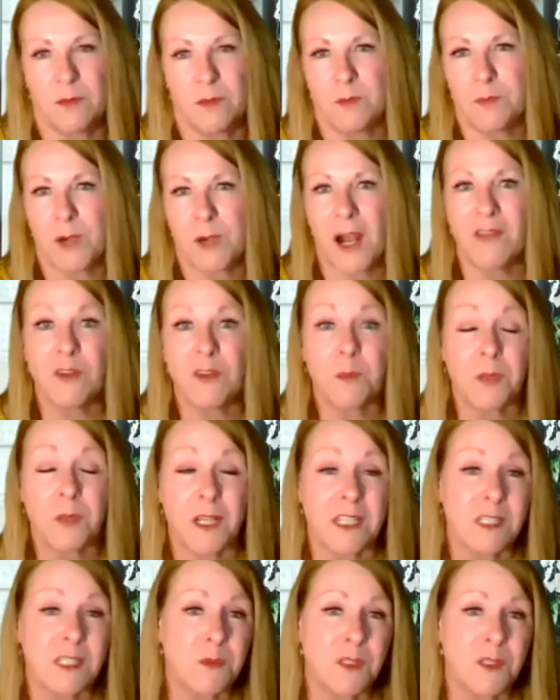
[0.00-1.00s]
private
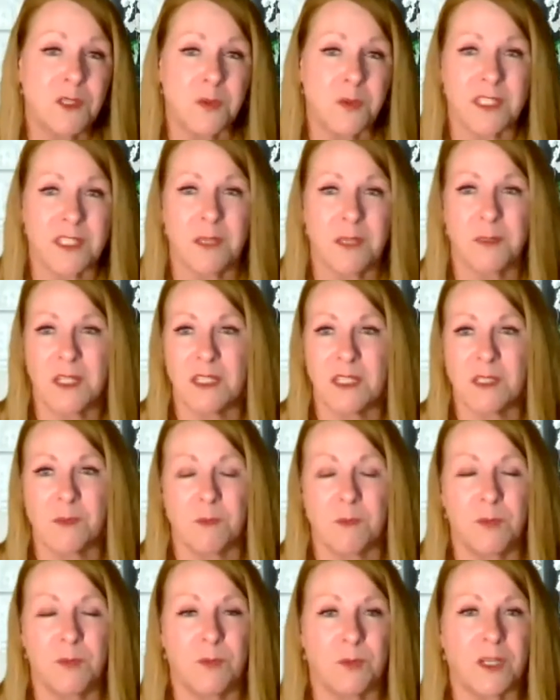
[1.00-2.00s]
placements where somebody
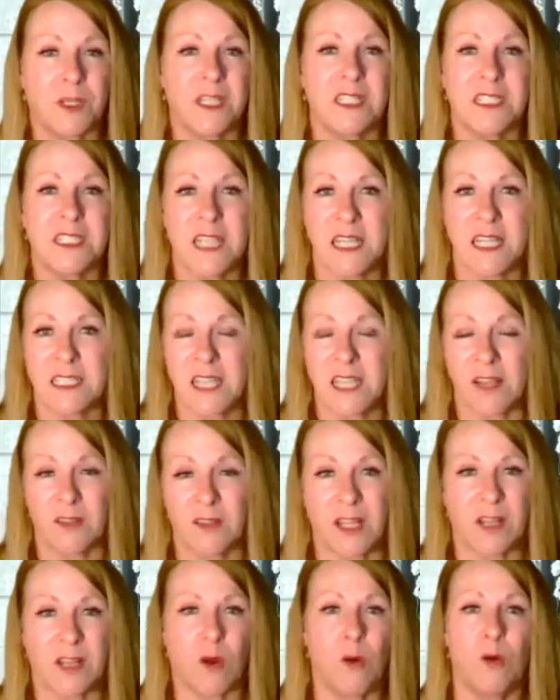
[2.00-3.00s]
is going to take
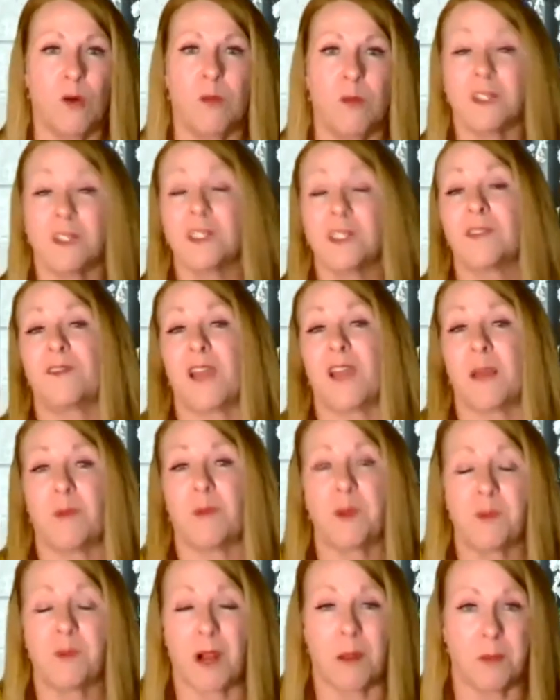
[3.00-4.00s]
down like a whole
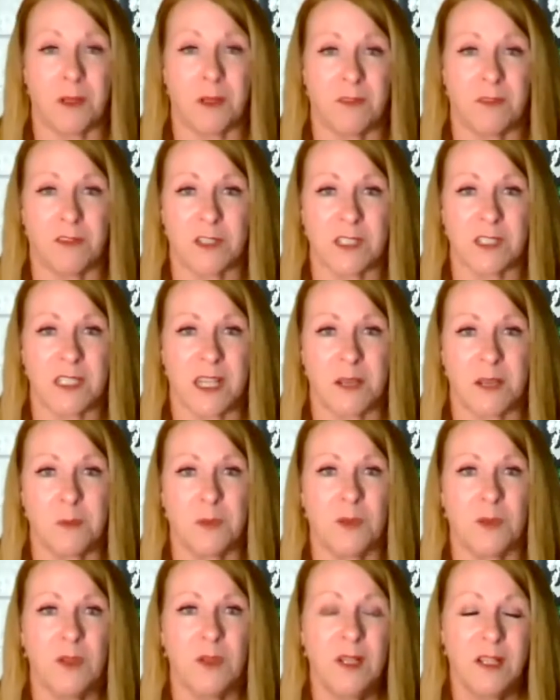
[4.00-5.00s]
multifamily property, for
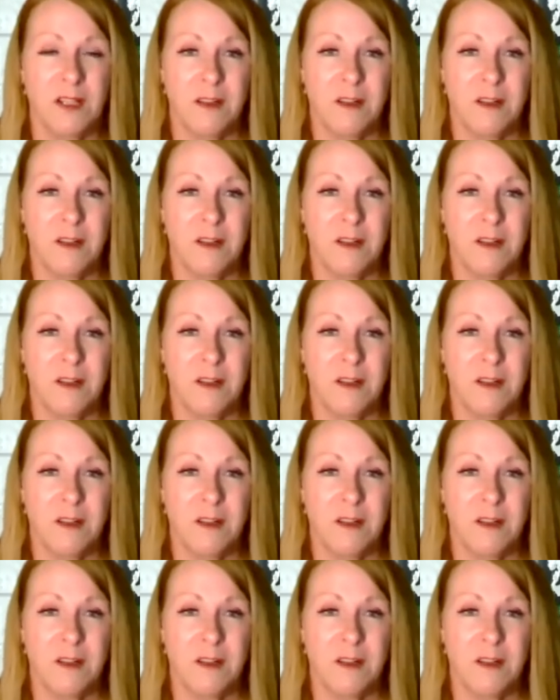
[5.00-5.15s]
example.